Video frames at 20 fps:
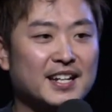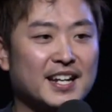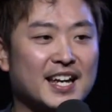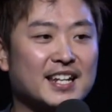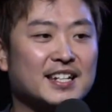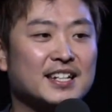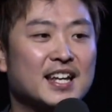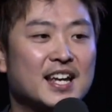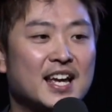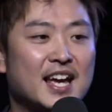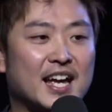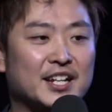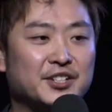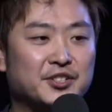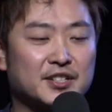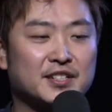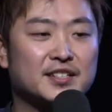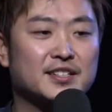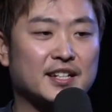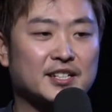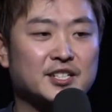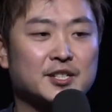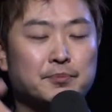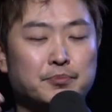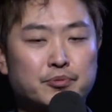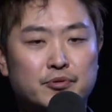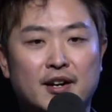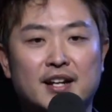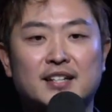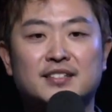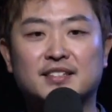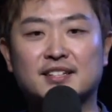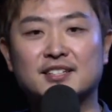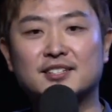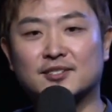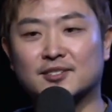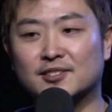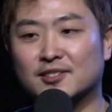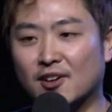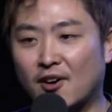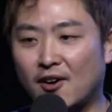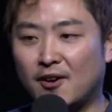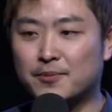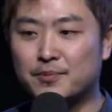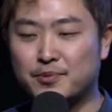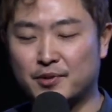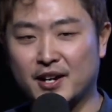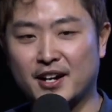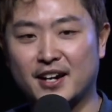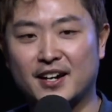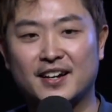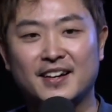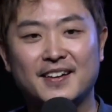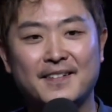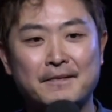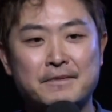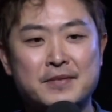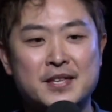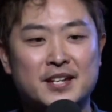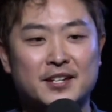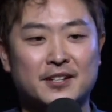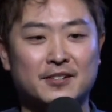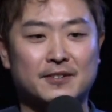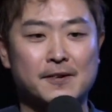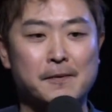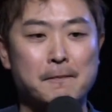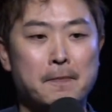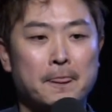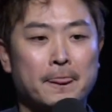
and Jesus actually prays this long prayer, you know.